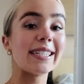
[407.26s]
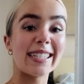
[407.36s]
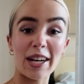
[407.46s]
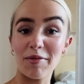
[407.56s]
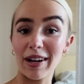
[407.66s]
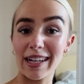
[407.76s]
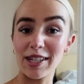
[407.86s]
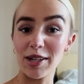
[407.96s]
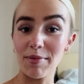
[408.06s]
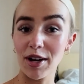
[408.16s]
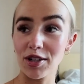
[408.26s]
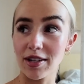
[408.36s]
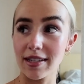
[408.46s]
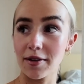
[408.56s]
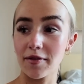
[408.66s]
Didn't really do much. I
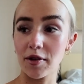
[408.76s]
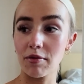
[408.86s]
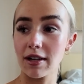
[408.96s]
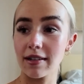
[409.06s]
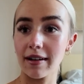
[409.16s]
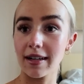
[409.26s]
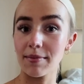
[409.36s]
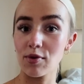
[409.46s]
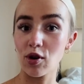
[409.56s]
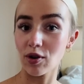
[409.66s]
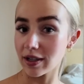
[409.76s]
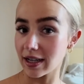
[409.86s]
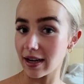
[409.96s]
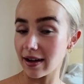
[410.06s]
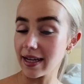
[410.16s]
still feel quite tired, I'm not
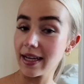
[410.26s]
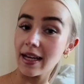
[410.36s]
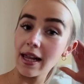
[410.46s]
gonna lie.